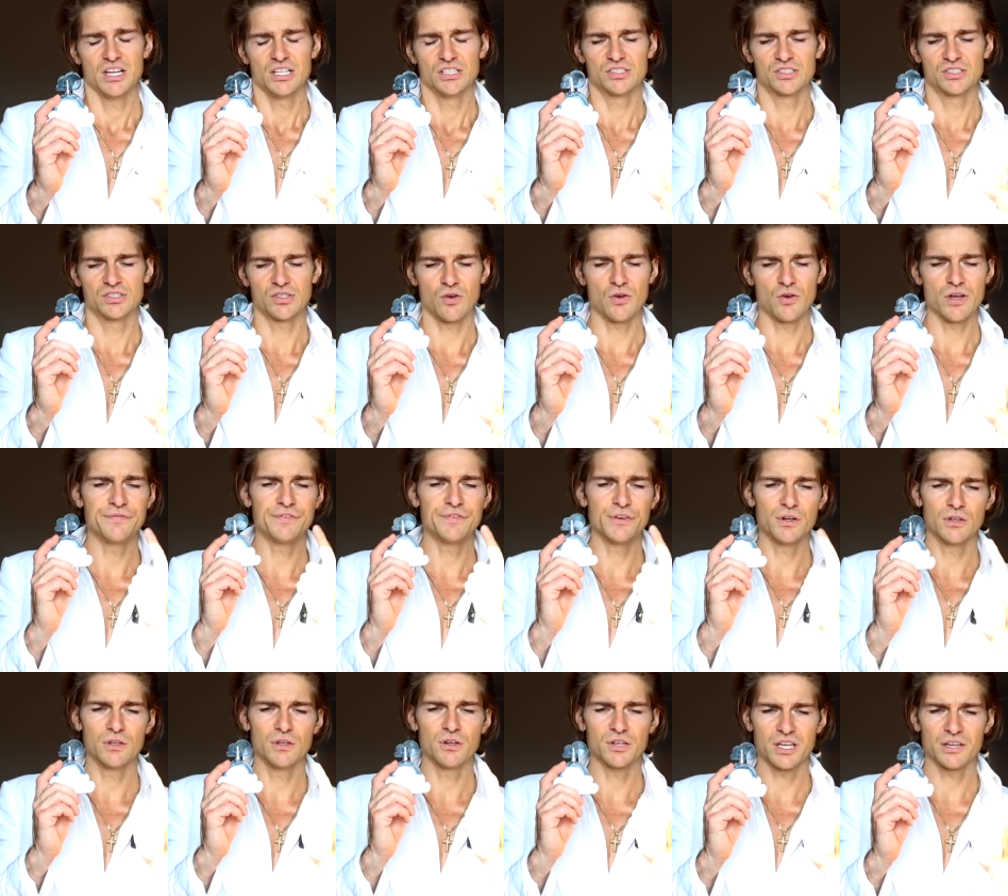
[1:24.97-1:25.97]
So if
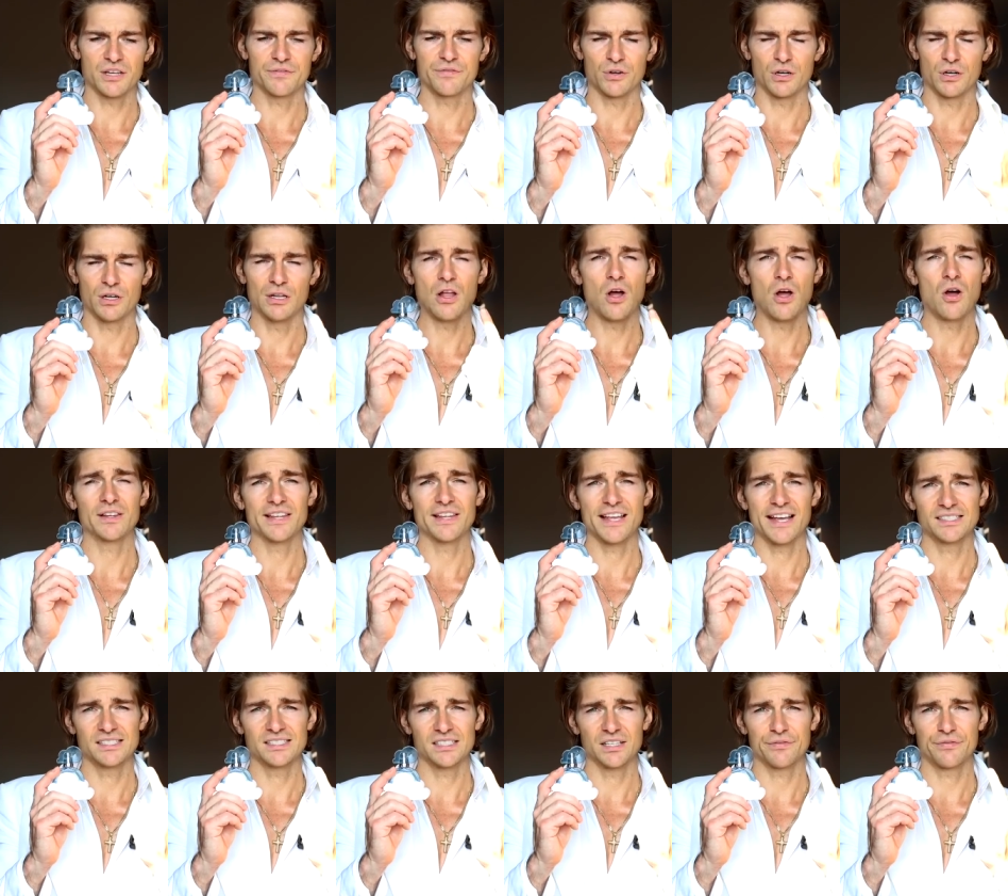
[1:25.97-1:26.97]
you're looking for a long
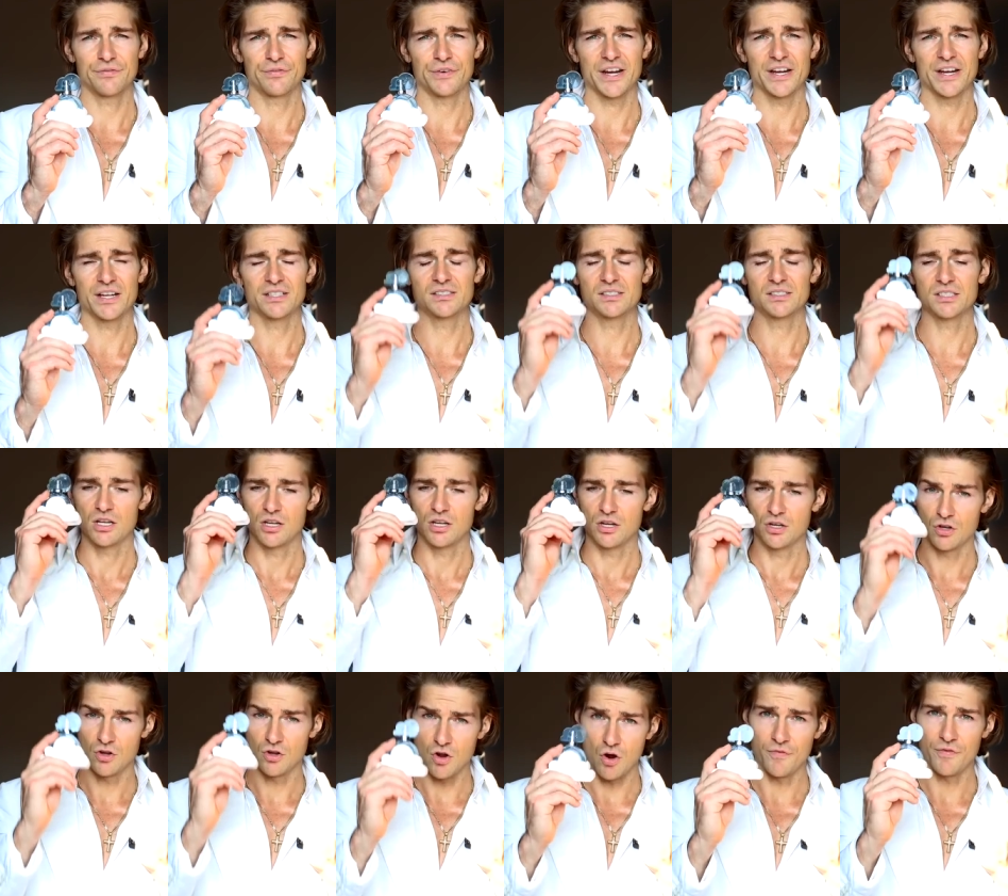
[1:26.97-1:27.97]
lasting fragrance,
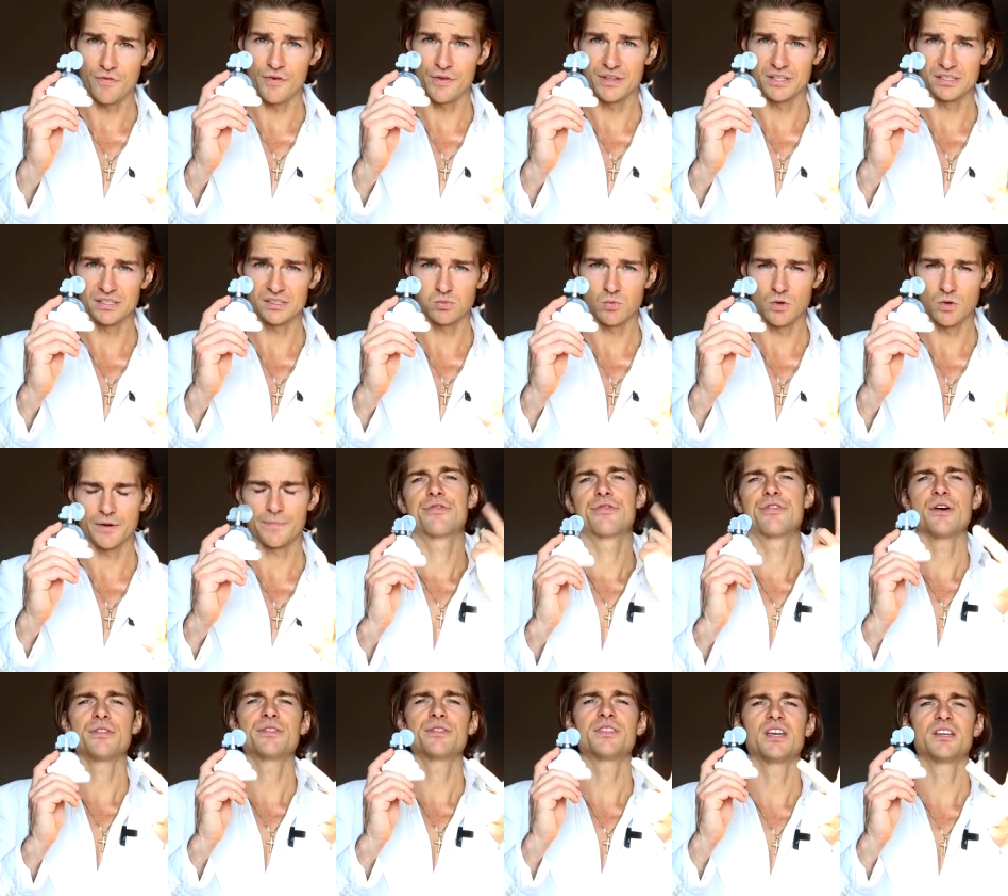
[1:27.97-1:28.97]
go for this one.
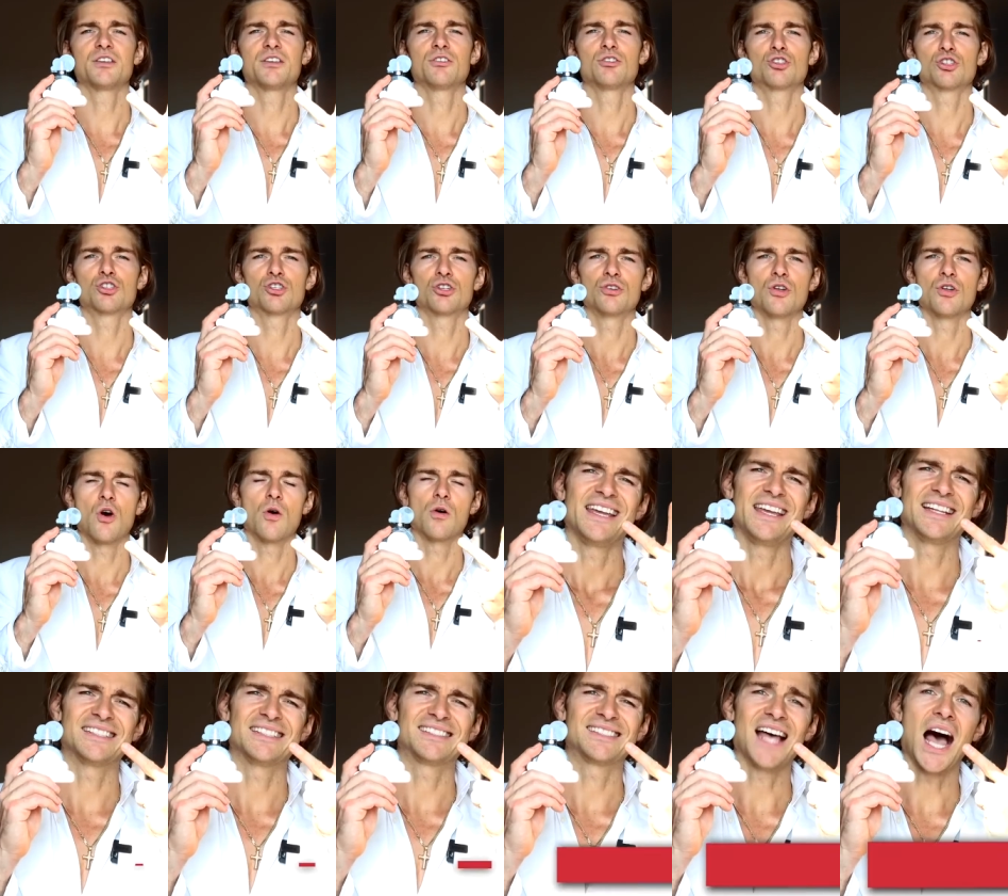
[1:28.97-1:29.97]
Third thing you should know,
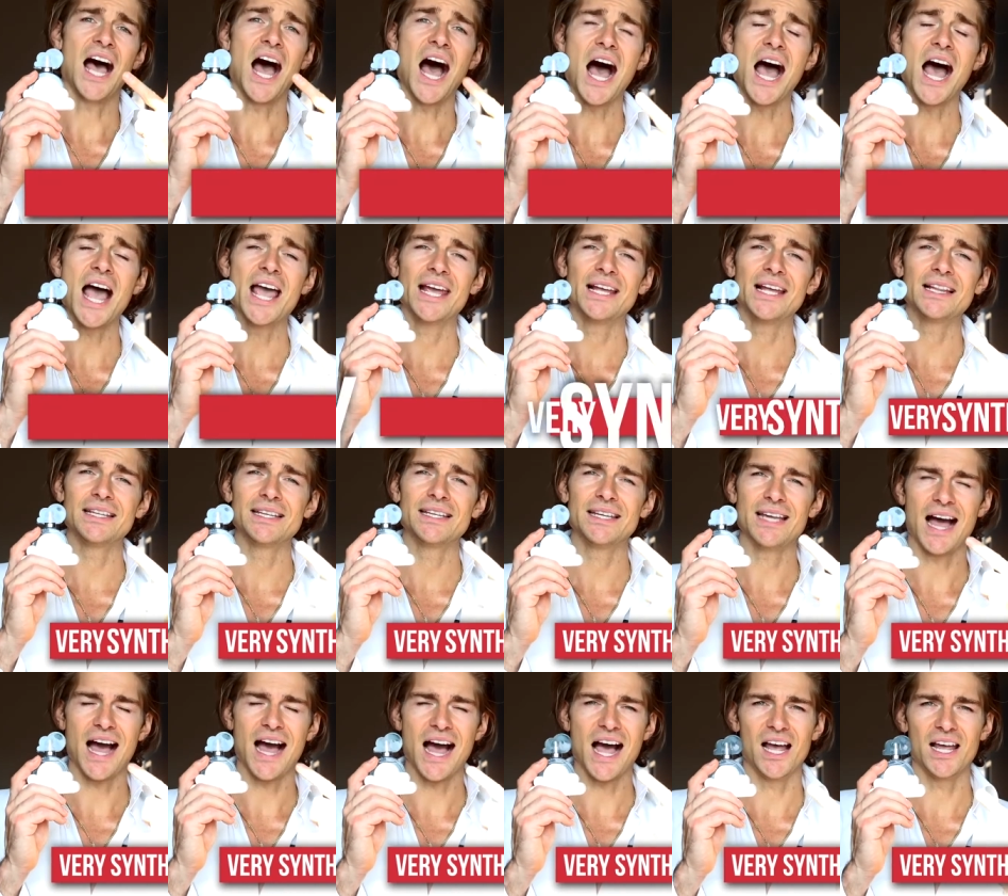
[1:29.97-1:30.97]
it's
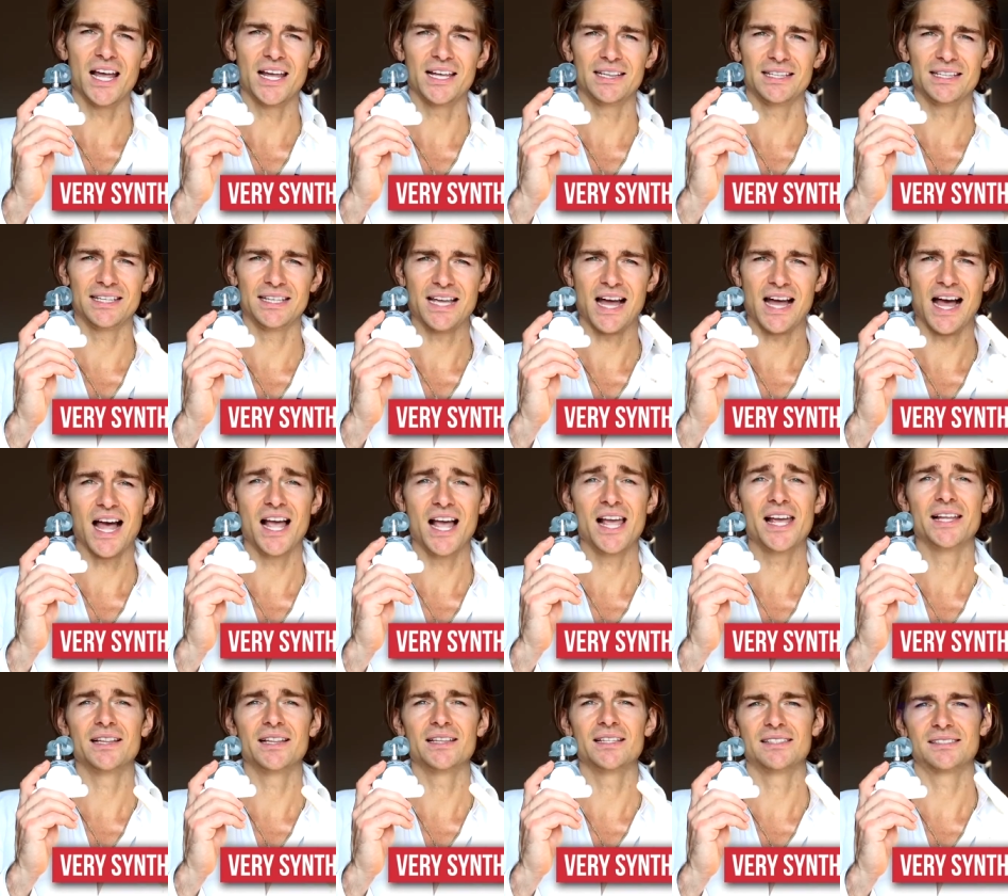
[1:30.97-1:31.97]
highly, highly,
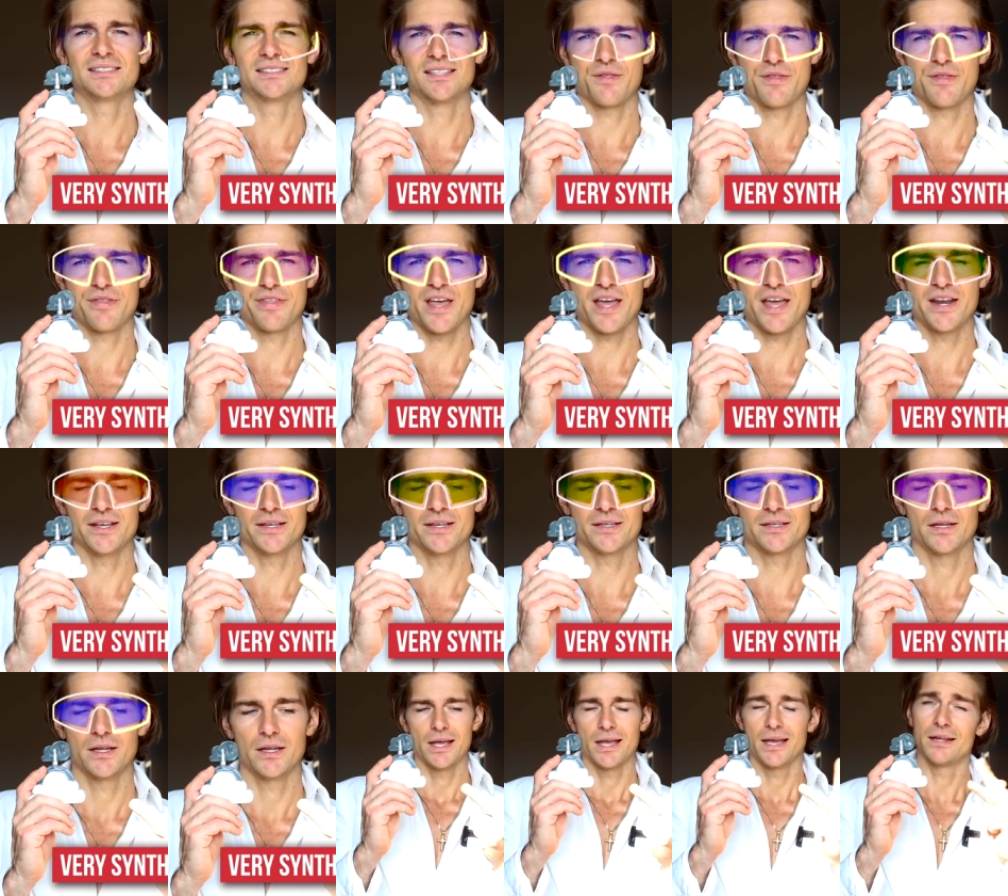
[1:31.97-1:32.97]
highly synthetic.